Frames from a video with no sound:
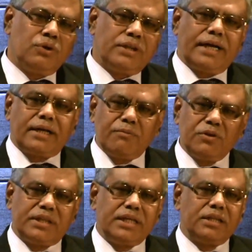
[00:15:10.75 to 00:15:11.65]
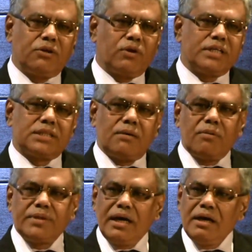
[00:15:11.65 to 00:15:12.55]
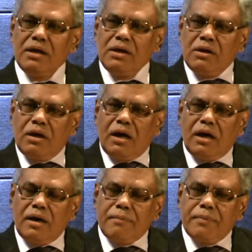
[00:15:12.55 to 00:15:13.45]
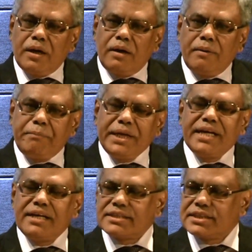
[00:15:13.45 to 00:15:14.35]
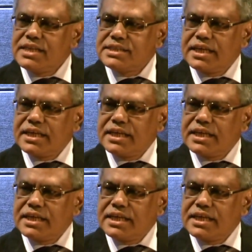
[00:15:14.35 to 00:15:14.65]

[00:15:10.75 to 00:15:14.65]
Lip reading: that time we think that okay, some of the big industrialists,